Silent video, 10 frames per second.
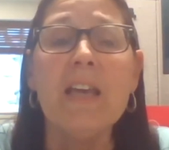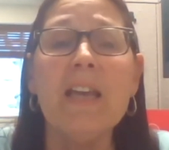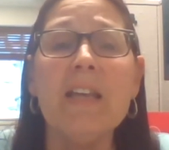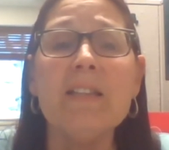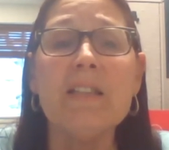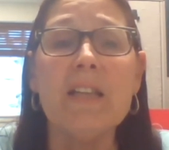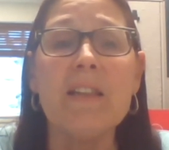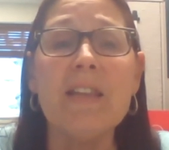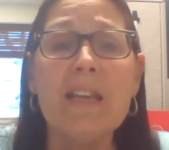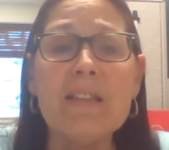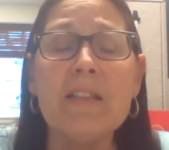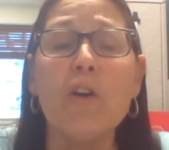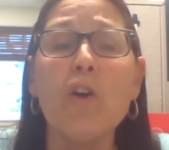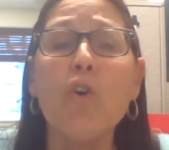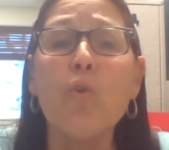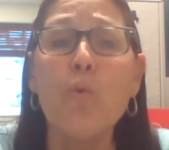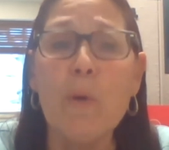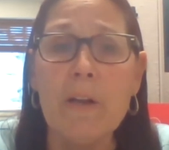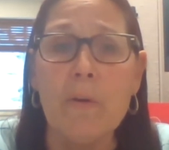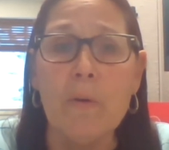it is the things that are
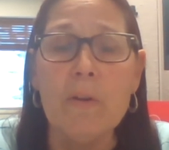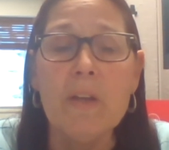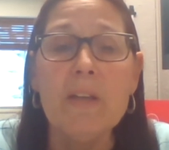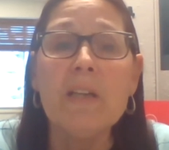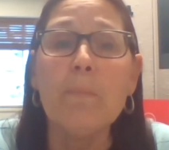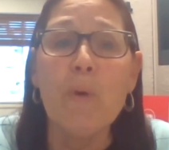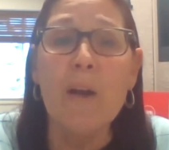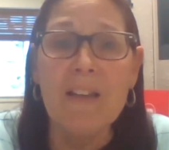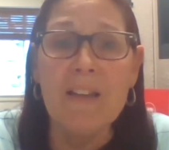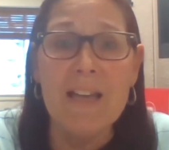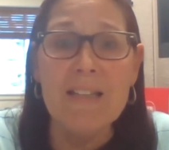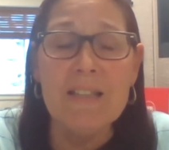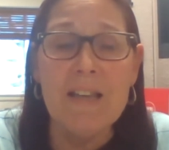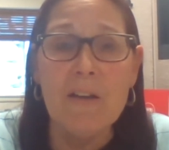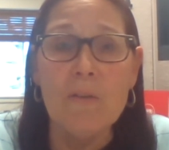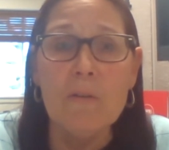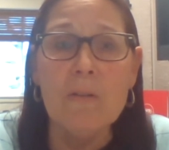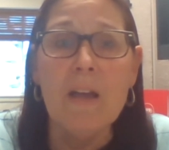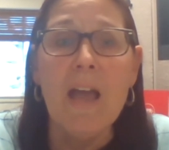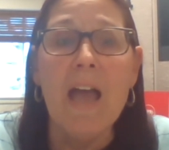critical to breaking that
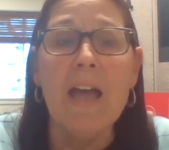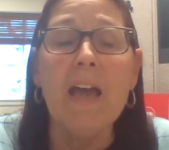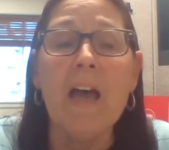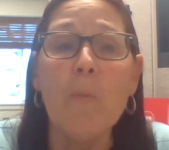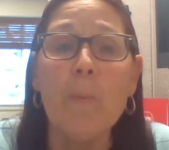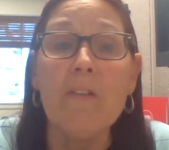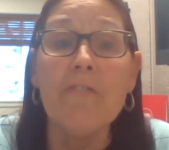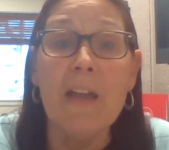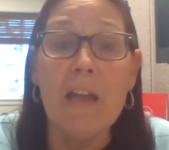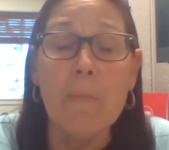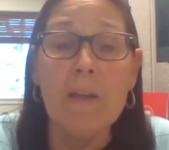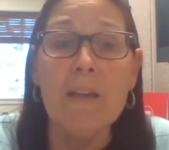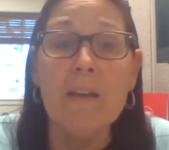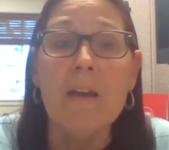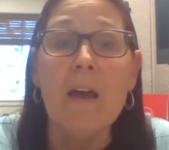cycle and helping a family